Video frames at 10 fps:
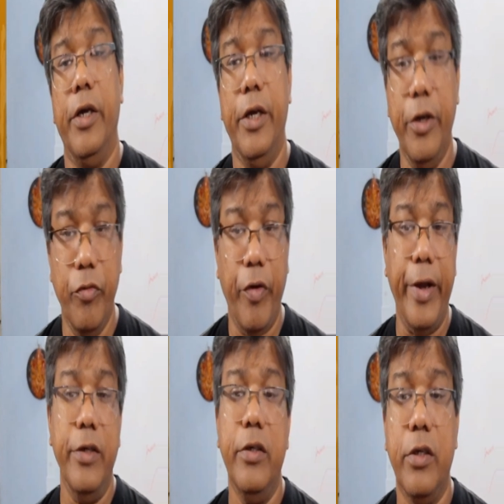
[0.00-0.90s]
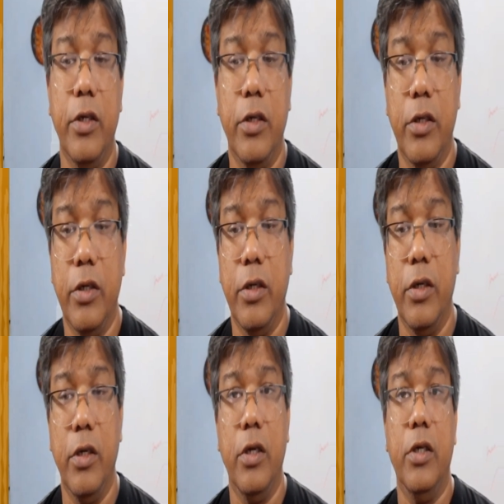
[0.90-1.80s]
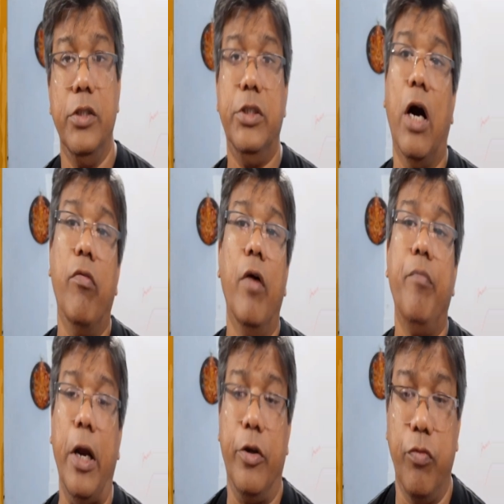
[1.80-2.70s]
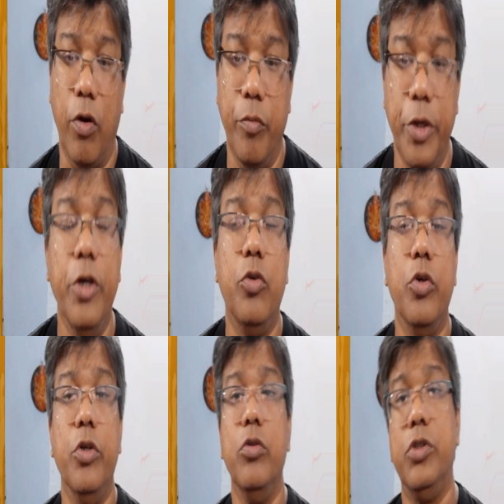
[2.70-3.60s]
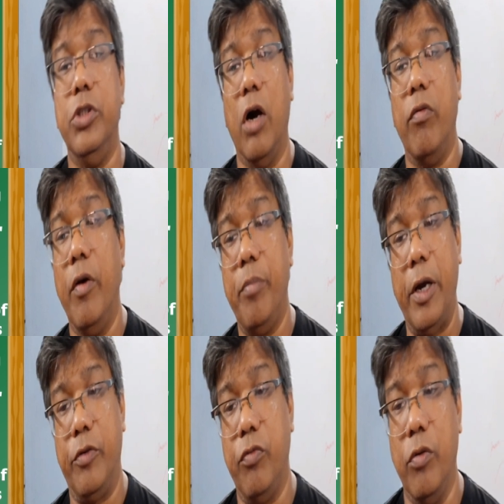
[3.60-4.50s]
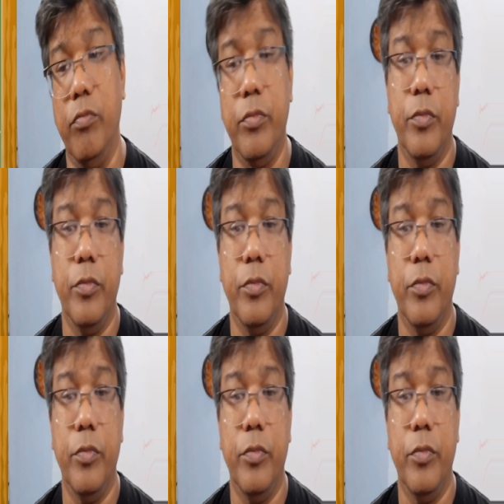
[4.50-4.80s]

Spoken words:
invent Java platform, introduce Java platform.